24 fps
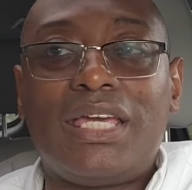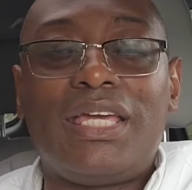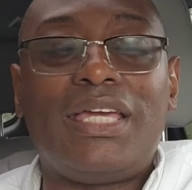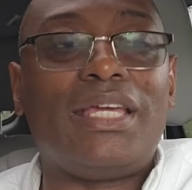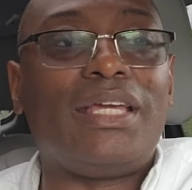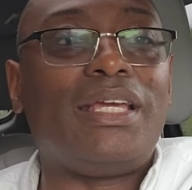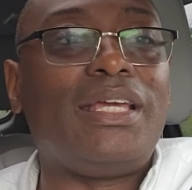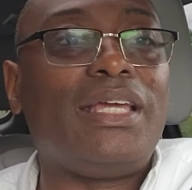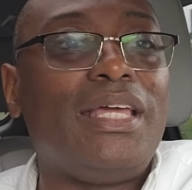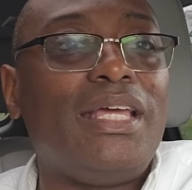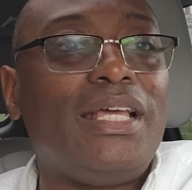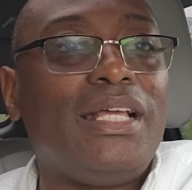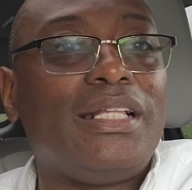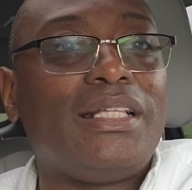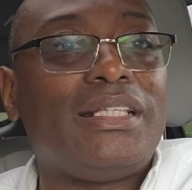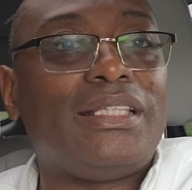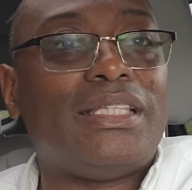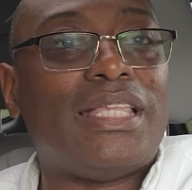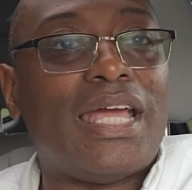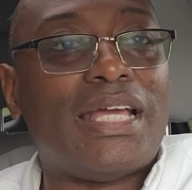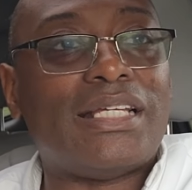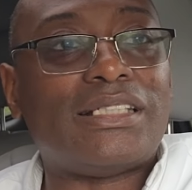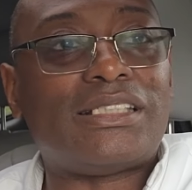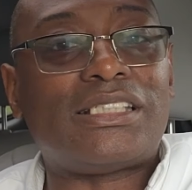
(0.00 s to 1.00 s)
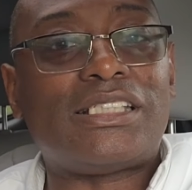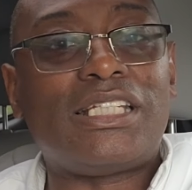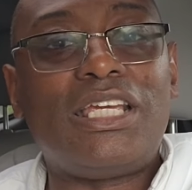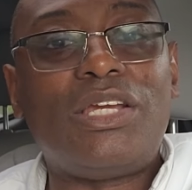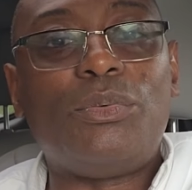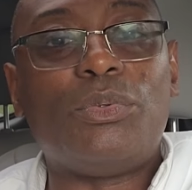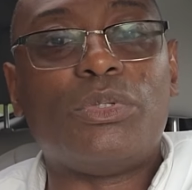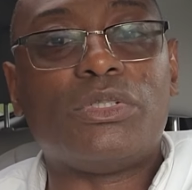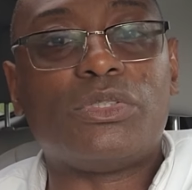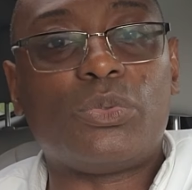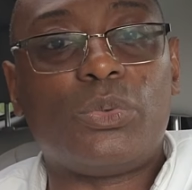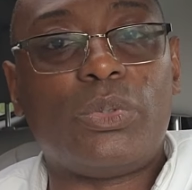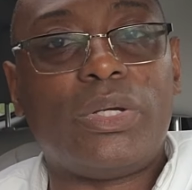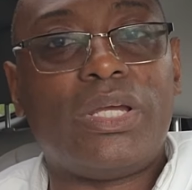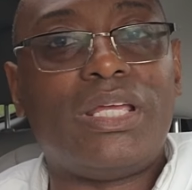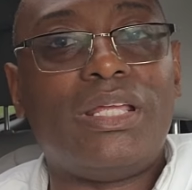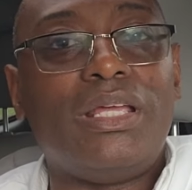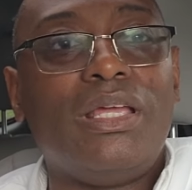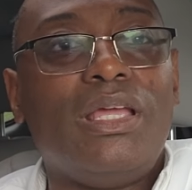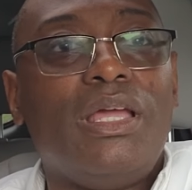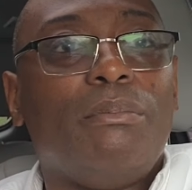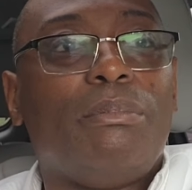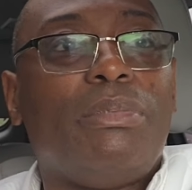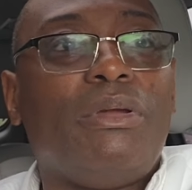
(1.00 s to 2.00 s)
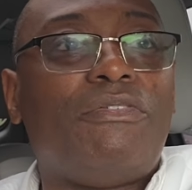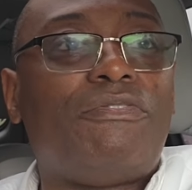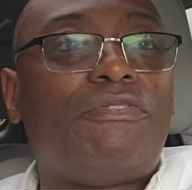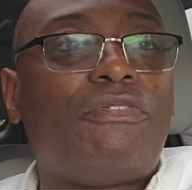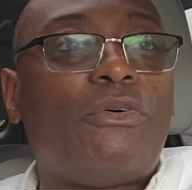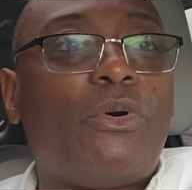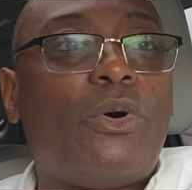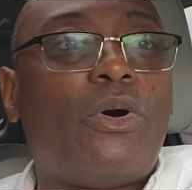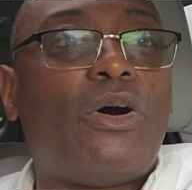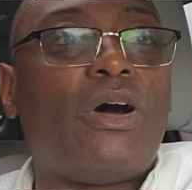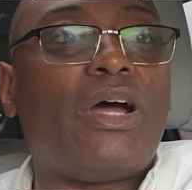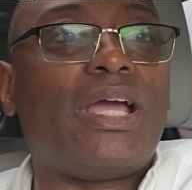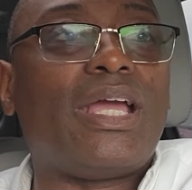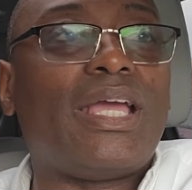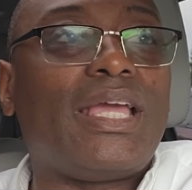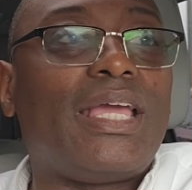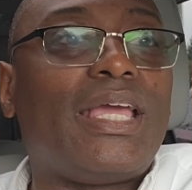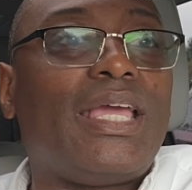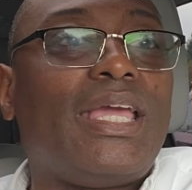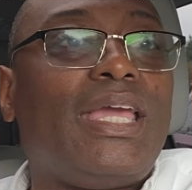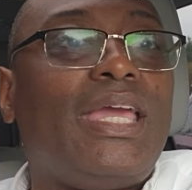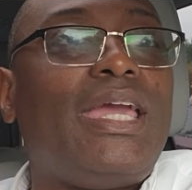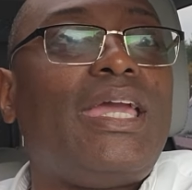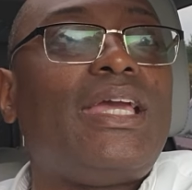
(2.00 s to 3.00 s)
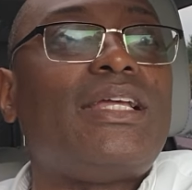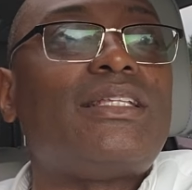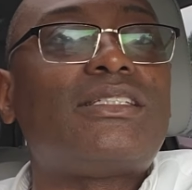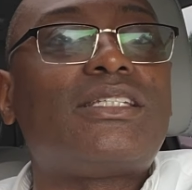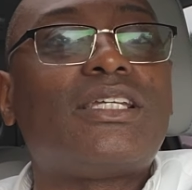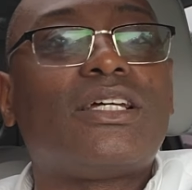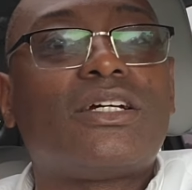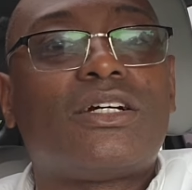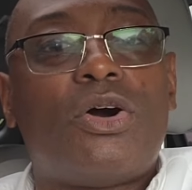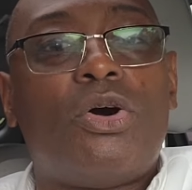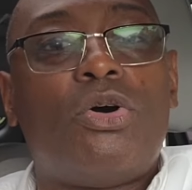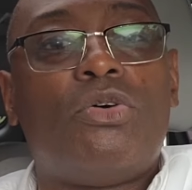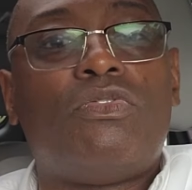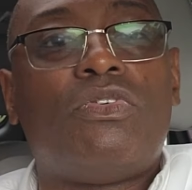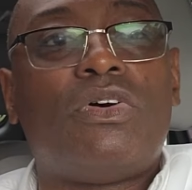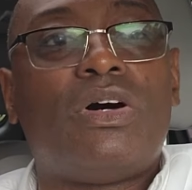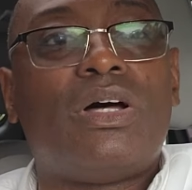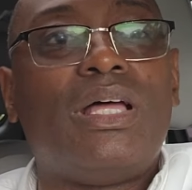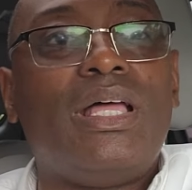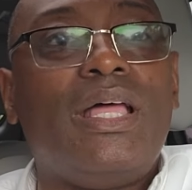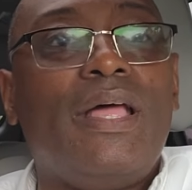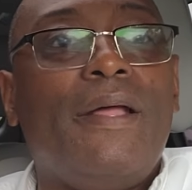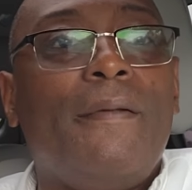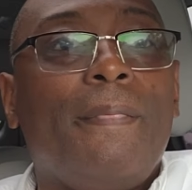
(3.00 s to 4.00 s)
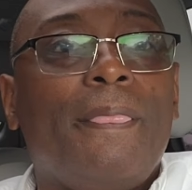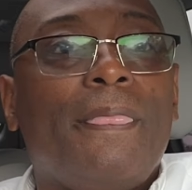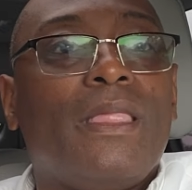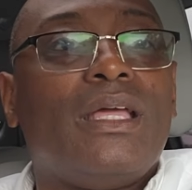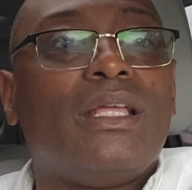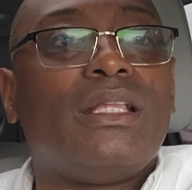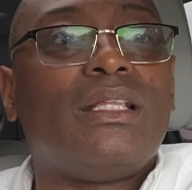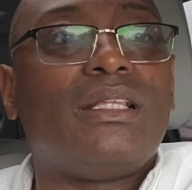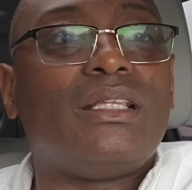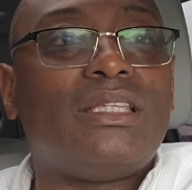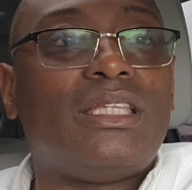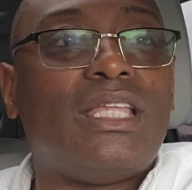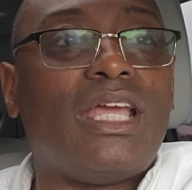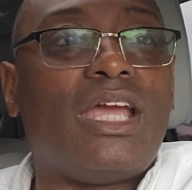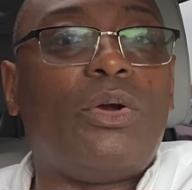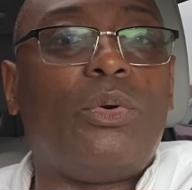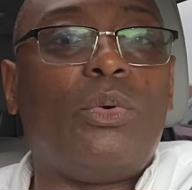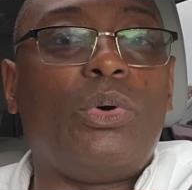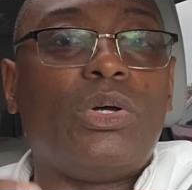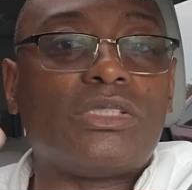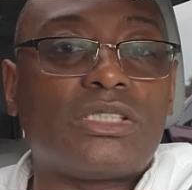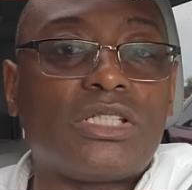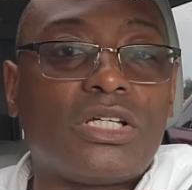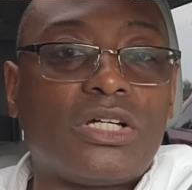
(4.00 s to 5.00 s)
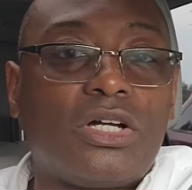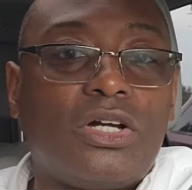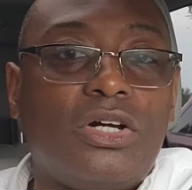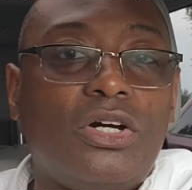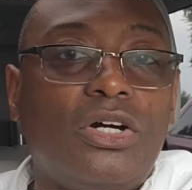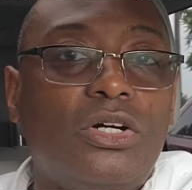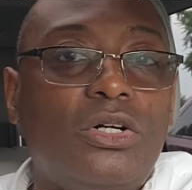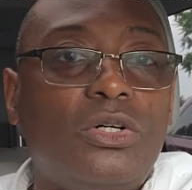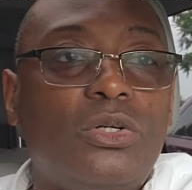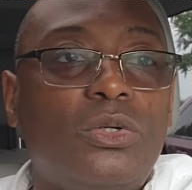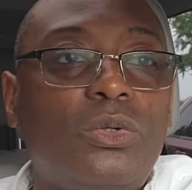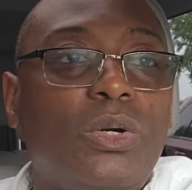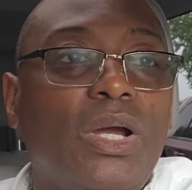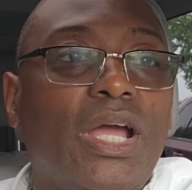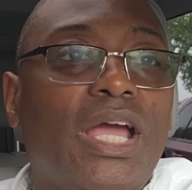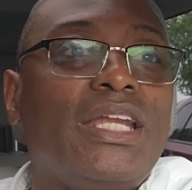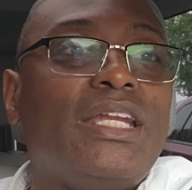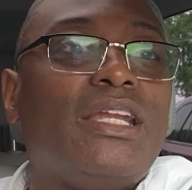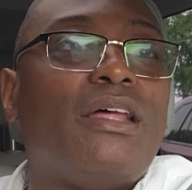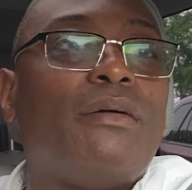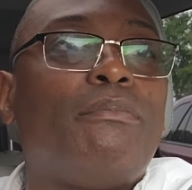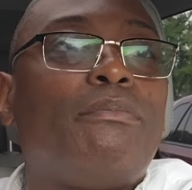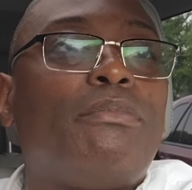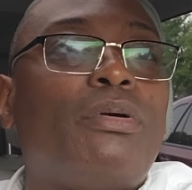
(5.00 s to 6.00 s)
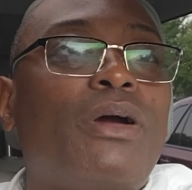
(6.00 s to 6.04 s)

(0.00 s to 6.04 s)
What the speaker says: king that she was with, before he took over, there was a coup and the